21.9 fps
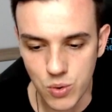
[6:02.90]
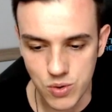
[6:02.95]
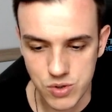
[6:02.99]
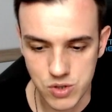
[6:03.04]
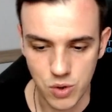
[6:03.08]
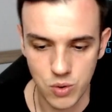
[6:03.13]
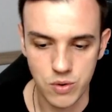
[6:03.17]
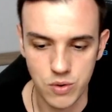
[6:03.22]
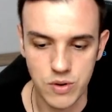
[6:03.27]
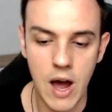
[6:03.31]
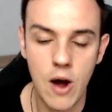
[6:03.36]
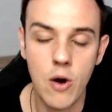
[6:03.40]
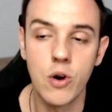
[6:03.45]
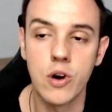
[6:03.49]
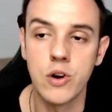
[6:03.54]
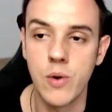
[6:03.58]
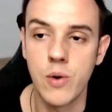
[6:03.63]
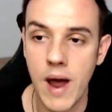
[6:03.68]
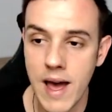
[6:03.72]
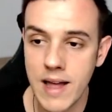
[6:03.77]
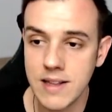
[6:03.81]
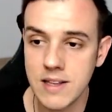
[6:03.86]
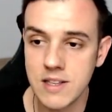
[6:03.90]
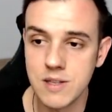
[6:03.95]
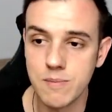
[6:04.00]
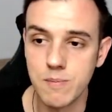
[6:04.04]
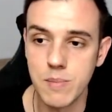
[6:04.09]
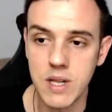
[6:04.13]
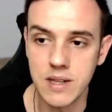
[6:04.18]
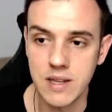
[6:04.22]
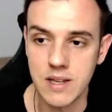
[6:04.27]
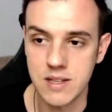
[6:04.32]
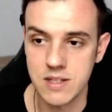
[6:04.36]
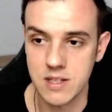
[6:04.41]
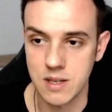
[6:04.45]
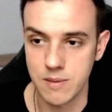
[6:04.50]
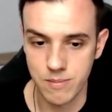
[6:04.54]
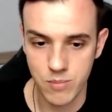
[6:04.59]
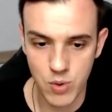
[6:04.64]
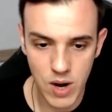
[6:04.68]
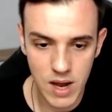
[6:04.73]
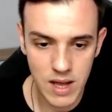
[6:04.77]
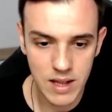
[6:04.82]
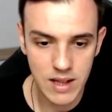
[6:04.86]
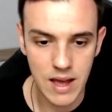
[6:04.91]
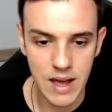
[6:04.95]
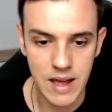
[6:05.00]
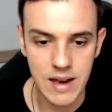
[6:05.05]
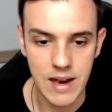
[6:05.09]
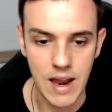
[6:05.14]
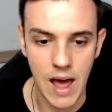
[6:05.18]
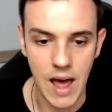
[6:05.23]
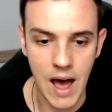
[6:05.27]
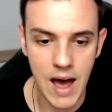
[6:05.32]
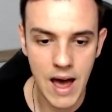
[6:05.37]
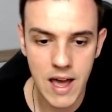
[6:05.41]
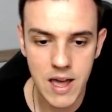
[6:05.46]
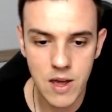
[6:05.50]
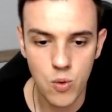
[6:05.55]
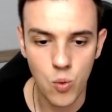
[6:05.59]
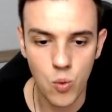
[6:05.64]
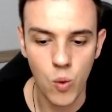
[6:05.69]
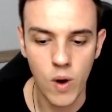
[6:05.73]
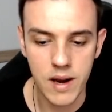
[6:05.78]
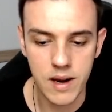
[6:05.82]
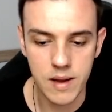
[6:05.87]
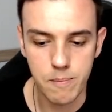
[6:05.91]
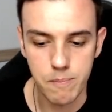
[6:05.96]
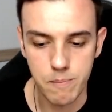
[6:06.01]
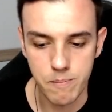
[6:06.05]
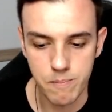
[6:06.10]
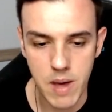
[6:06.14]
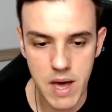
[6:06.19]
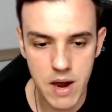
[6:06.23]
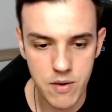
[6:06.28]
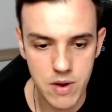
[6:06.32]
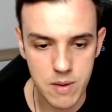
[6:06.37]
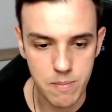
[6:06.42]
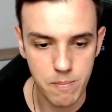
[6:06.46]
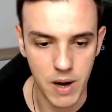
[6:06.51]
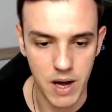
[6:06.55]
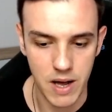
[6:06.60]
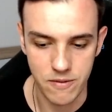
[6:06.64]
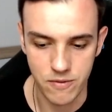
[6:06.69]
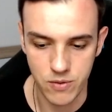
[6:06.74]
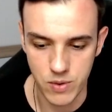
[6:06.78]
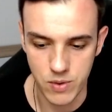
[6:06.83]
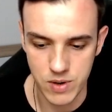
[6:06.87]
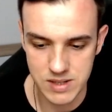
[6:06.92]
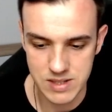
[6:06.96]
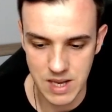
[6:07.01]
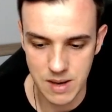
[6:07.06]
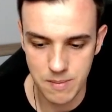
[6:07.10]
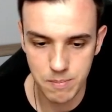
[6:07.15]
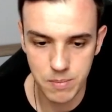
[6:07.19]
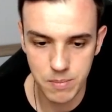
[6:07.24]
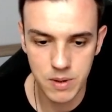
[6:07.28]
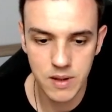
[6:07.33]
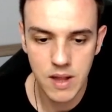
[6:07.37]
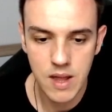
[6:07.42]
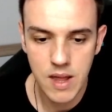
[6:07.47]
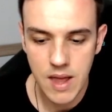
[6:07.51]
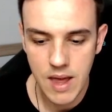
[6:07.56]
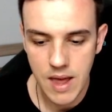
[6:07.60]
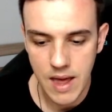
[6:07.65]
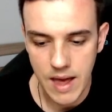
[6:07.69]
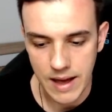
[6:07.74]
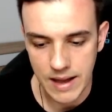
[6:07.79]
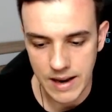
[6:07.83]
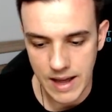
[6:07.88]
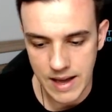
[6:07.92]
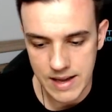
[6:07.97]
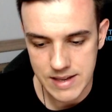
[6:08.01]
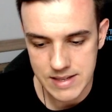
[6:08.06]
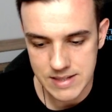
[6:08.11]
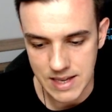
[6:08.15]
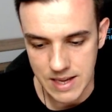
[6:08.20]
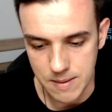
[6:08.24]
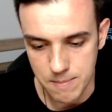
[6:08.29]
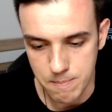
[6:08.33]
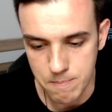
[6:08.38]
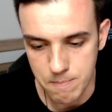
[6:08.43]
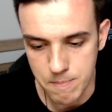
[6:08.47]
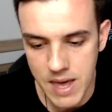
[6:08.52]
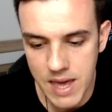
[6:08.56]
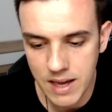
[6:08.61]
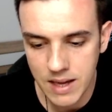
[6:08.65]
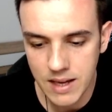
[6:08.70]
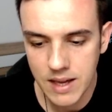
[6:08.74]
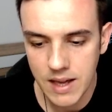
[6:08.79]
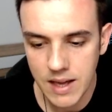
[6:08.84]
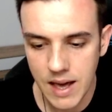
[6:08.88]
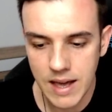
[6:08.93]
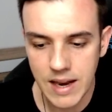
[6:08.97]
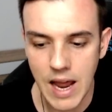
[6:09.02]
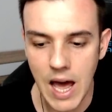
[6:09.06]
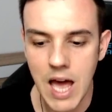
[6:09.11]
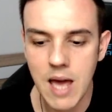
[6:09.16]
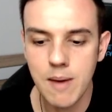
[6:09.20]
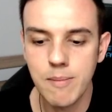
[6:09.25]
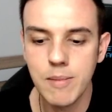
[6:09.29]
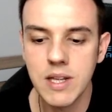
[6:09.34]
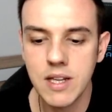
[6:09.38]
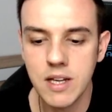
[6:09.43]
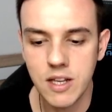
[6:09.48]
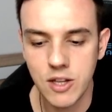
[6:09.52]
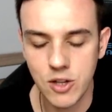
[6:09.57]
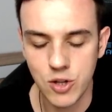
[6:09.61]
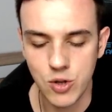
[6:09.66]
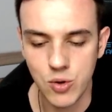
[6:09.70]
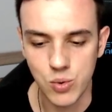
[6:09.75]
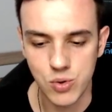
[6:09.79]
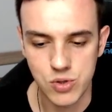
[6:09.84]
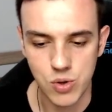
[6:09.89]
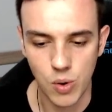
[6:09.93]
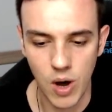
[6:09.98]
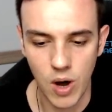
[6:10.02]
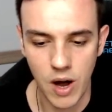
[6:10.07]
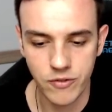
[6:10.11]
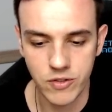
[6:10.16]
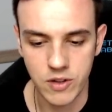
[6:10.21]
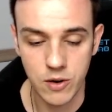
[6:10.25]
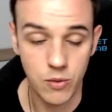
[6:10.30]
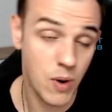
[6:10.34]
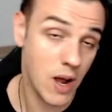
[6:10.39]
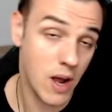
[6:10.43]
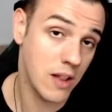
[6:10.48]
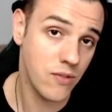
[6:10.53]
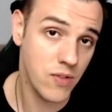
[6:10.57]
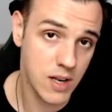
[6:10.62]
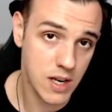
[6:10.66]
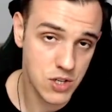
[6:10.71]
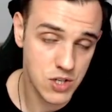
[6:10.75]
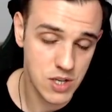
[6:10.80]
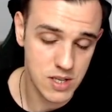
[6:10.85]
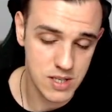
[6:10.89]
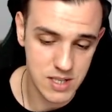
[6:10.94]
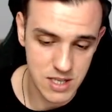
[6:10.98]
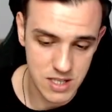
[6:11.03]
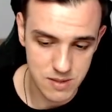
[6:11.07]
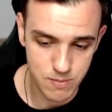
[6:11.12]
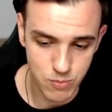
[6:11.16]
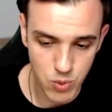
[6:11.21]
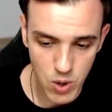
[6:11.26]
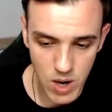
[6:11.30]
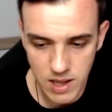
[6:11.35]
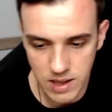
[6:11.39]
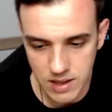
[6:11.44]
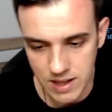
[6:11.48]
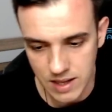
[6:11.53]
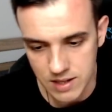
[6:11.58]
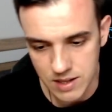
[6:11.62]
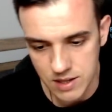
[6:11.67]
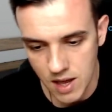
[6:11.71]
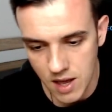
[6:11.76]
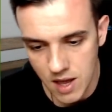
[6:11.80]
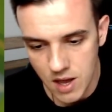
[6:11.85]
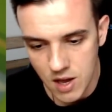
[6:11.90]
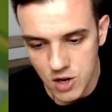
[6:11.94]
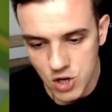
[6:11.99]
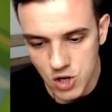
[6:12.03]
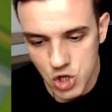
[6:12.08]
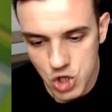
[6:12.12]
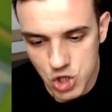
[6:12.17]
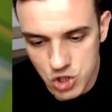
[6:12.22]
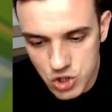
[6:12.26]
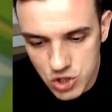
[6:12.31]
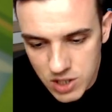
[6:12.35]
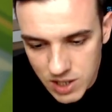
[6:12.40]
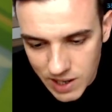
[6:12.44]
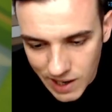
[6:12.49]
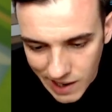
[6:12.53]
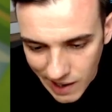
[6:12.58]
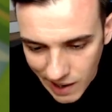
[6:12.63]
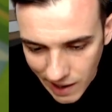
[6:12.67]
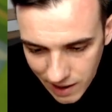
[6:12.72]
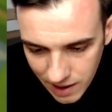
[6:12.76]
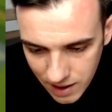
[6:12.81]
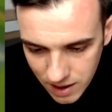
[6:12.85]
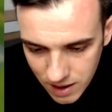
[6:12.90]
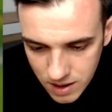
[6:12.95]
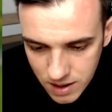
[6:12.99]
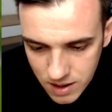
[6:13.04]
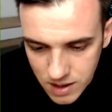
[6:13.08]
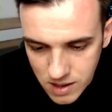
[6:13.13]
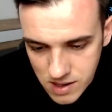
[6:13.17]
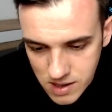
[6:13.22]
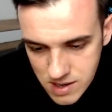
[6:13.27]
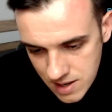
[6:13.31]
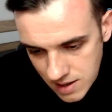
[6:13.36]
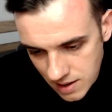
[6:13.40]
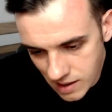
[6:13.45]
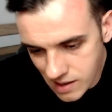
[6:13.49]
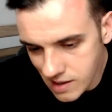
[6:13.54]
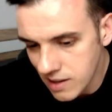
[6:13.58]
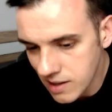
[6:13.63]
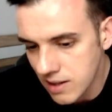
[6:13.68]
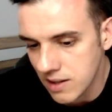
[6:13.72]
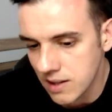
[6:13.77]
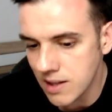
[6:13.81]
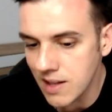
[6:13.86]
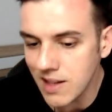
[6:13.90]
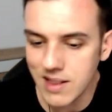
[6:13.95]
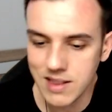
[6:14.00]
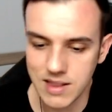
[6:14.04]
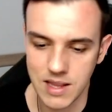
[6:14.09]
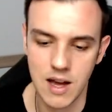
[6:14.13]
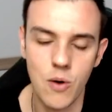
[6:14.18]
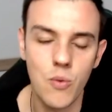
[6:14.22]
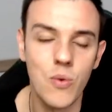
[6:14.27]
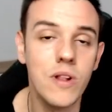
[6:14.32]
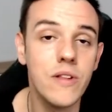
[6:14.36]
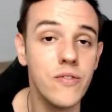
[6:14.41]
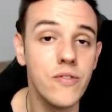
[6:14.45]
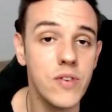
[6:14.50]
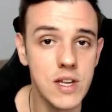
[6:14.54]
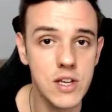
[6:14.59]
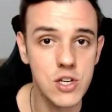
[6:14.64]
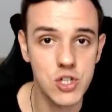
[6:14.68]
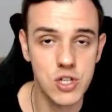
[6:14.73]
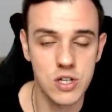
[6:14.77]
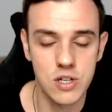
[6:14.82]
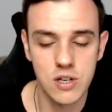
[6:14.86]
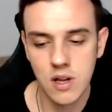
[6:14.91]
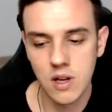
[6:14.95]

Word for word: So now Rad is building some bread and I want a berry pie, for example, and I say make and I'm in the queue. So after Rad finishes his bread, then Shikarikita will finish